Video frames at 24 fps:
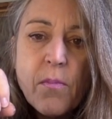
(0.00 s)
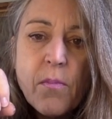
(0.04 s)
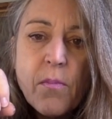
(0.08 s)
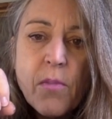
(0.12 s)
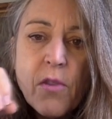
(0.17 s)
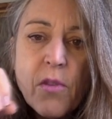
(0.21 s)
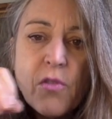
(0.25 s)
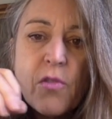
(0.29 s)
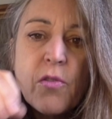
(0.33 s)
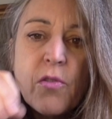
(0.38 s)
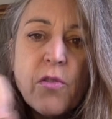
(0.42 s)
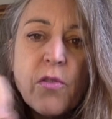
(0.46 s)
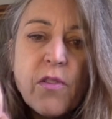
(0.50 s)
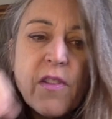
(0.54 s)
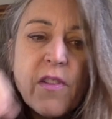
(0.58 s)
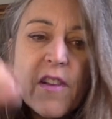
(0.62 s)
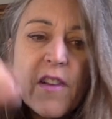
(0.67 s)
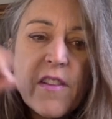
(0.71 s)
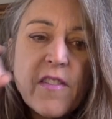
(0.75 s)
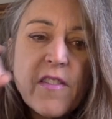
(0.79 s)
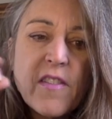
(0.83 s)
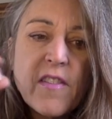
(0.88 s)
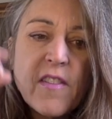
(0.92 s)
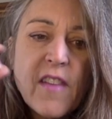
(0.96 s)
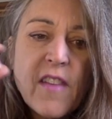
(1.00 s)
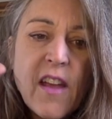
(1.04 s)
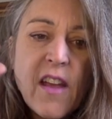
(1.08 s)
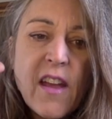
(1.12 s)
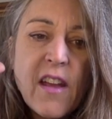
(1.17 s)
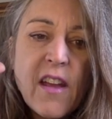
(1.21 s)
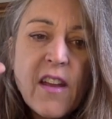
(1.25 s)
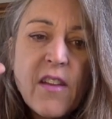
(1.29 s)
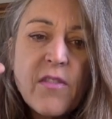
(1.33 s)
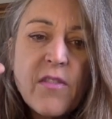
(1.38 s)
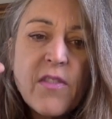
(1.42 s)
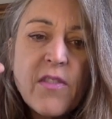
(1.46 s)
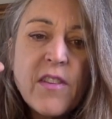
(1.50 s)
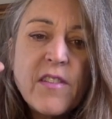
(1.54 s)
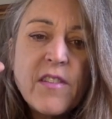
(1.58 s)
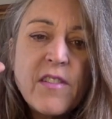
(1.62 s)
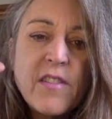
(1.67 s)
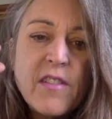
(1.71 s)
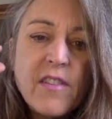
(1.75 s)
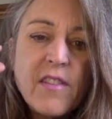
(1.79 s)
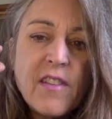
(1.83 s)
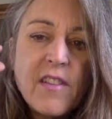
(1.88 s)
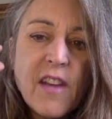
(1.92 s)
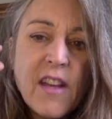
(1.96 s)
the truth, let's say, of the
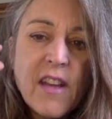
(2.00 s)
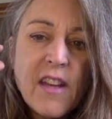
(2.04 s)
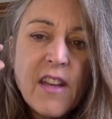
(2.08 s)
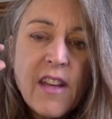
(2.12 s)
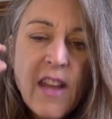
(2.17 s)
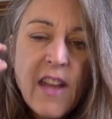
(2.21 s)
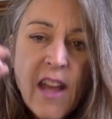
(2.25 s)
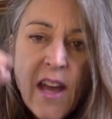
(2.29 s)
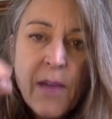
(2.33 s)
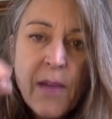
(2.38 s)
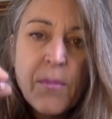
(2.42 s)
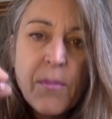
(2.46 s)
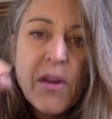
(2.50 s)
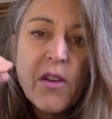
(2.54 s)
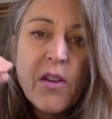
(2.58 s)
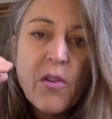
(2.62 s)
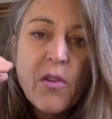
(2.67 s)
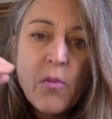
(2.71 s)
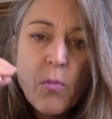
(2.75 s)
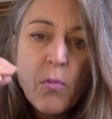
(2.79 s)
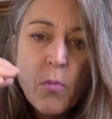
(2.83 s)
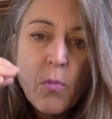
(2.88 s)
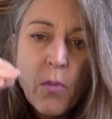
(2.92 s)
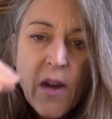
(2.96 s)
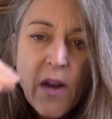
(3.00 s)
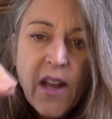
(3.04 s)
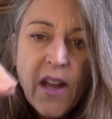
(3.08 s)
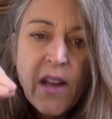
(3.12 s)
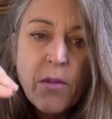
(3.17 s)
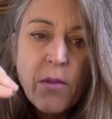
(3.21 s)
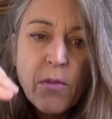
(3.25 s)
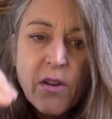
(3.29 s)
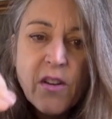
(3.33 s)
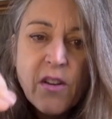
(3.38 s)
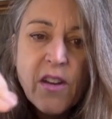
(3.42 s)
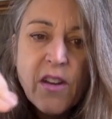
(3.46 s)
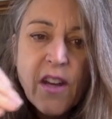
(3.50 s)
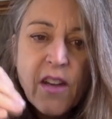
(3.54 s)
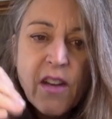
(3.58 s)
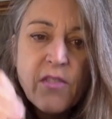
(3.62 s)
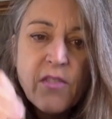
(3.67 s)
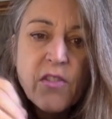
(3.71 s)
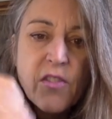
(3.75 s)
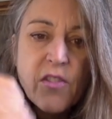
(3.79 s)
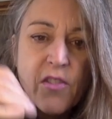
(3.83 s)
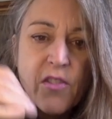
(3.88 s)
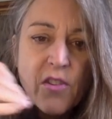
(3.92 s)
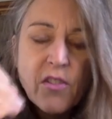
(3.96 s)
dynamic way we're going to
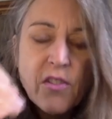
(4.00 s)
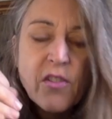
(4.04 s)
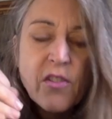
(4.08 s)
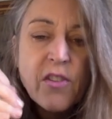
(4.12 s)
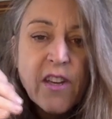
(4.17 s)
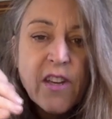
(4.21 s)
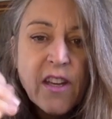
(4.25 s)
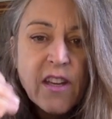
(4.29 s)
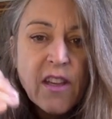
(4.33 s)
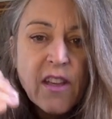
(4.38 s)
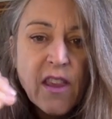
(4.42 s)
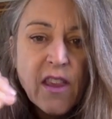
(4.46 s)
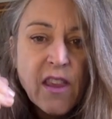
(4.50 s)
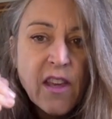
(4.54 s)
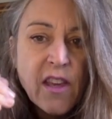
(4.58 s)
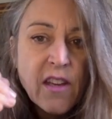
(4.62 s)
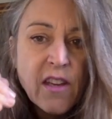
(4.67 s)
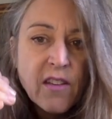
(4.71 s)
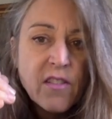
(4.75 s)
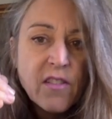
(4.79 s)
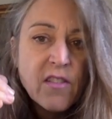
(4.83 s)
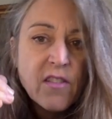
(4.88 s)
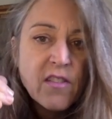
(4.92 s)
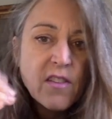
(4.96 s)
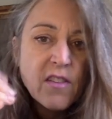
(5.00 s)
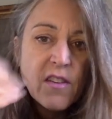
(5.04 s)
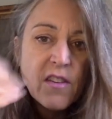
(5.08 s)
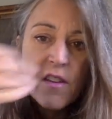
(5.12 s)
have to start looking at things.